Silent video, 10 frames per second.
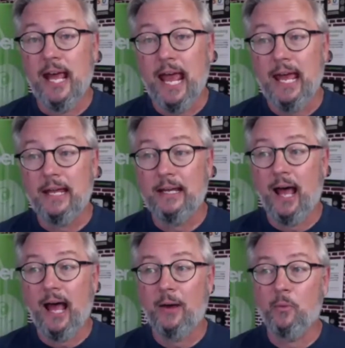and
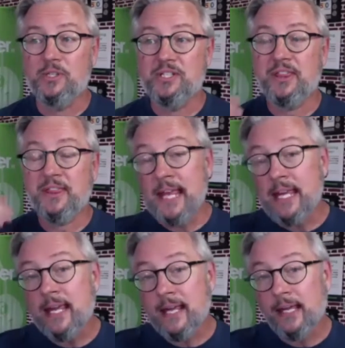I was
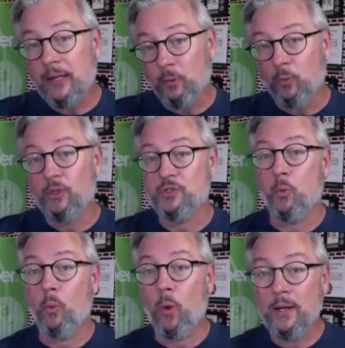thinking it was
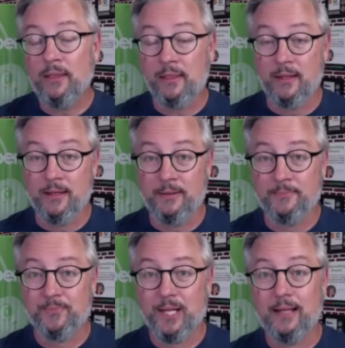one thing
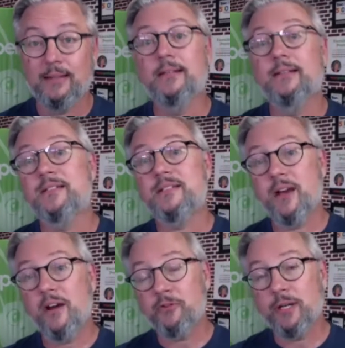and then
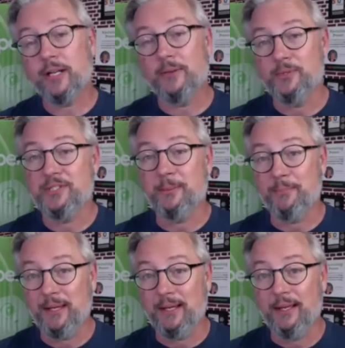discovering it was
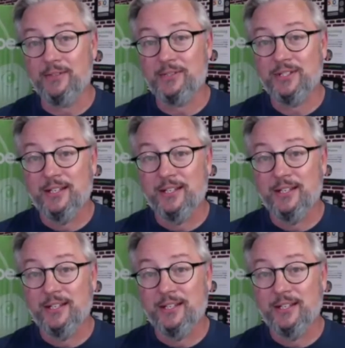something else.